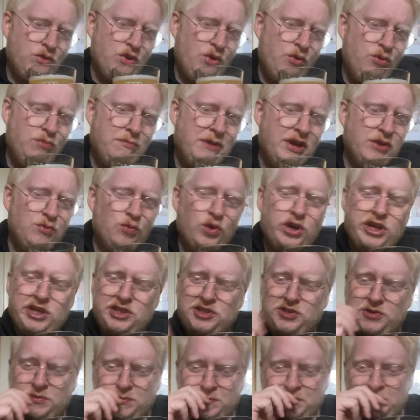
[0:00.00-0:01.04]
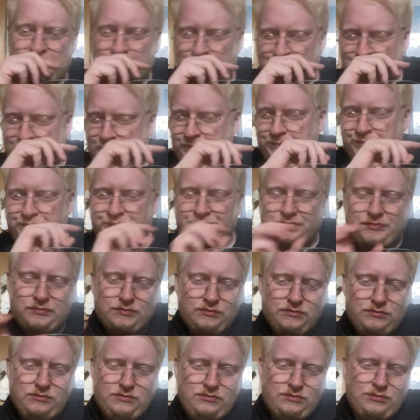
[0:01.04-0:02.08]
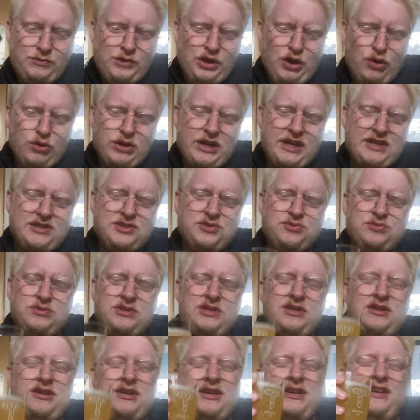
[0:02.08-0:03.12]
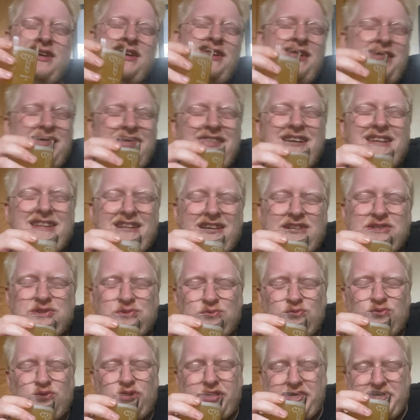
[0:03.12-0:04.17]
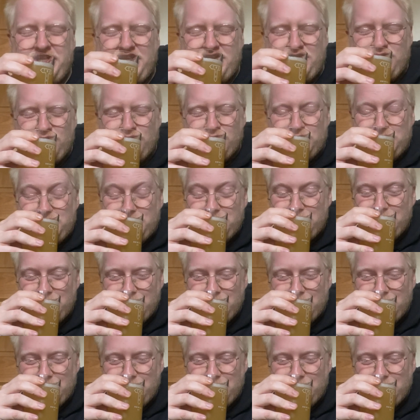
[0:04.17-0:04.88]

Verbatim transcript: Oh my word. Oh, that's that's really good.